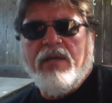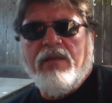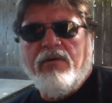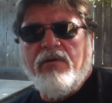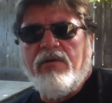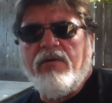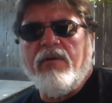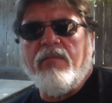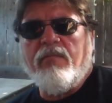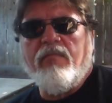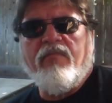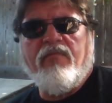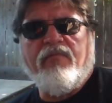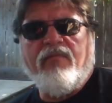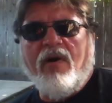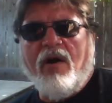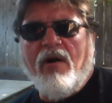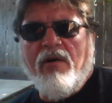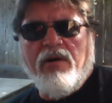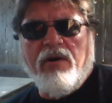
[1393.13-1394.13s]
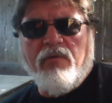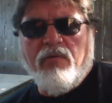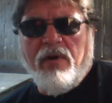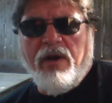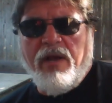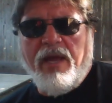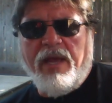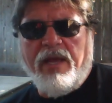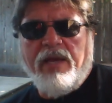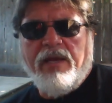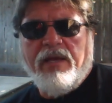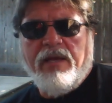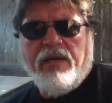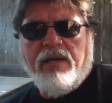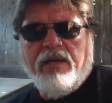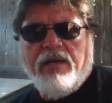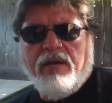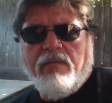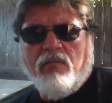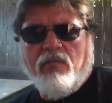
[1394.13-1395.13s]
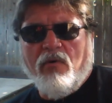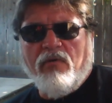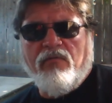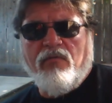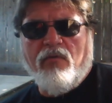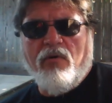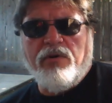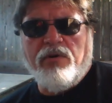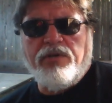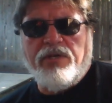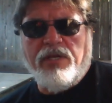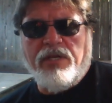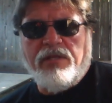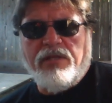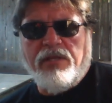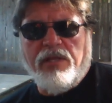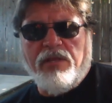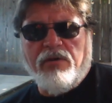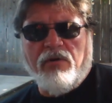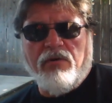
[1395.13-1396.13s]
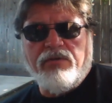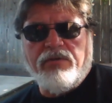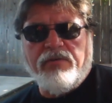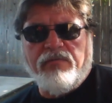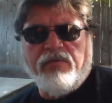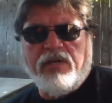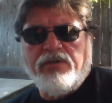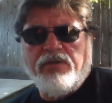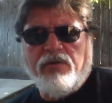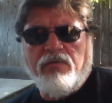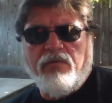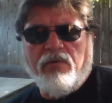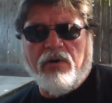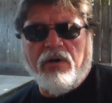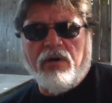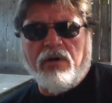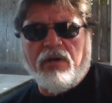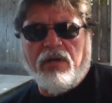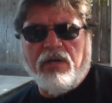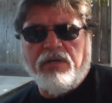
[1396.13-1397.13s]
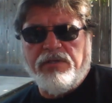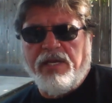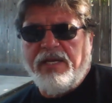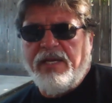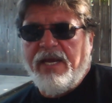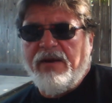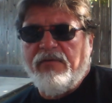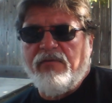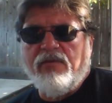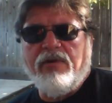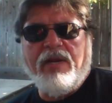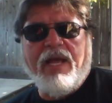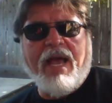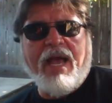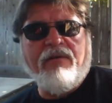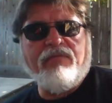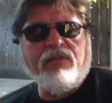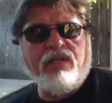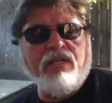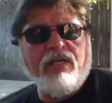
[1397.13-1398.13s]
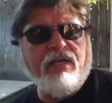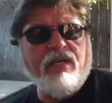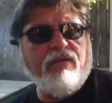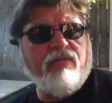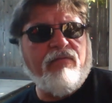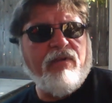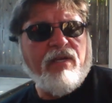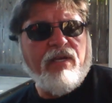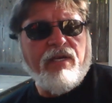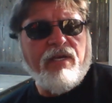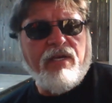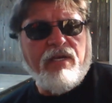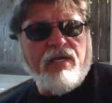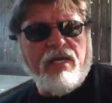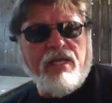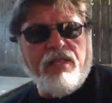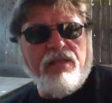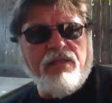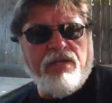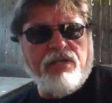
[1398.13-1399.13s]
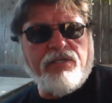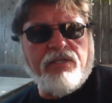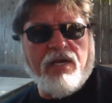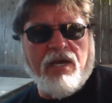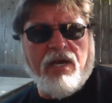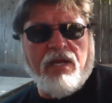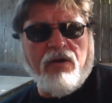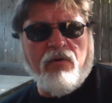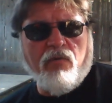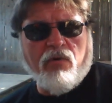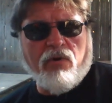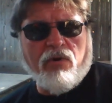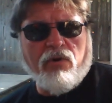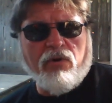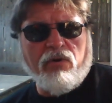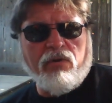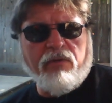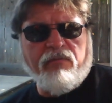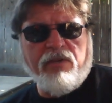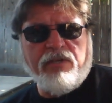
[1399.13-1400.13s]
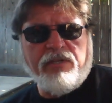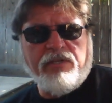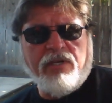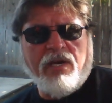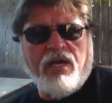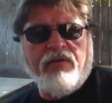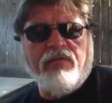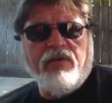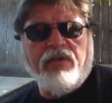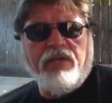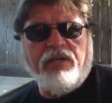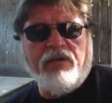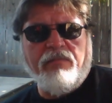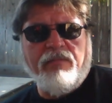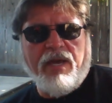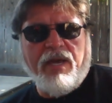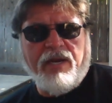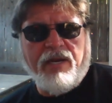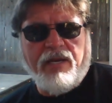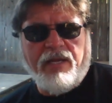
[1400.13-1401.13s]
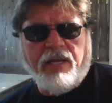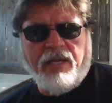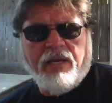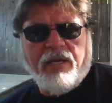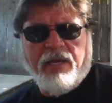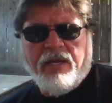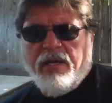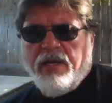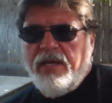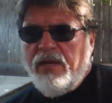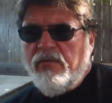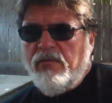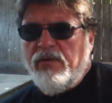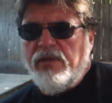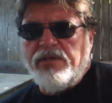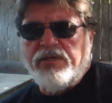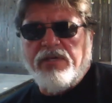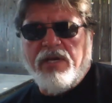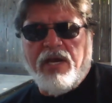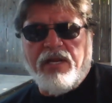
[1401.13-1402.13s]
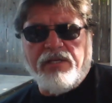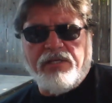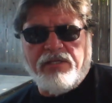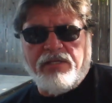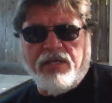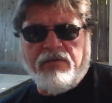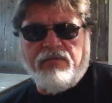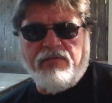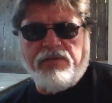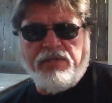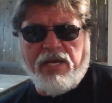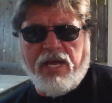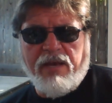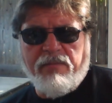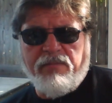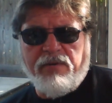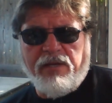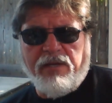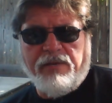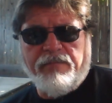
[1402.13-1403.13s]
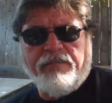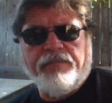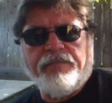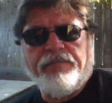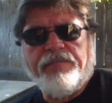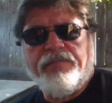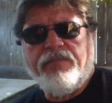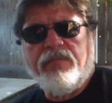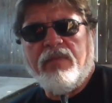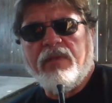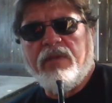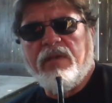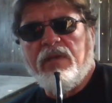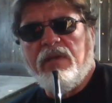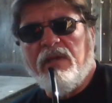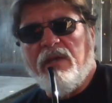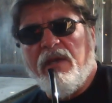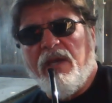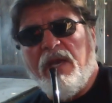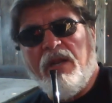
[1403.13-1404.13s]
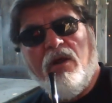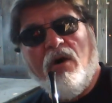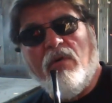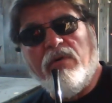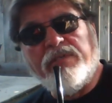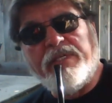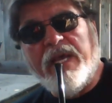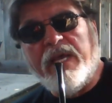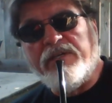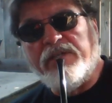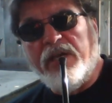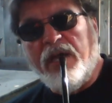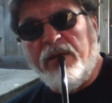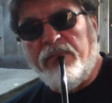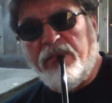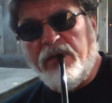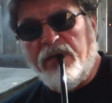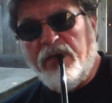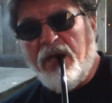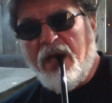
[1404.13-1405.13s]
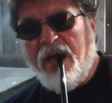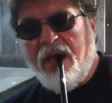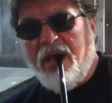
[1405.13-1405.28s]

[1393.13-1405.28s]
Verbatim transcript: they're far and away more fortunate than those of us who were, because they never have to live in this kind of world of this kind of inhumanity, where this kind of stuff is happening and always has happened.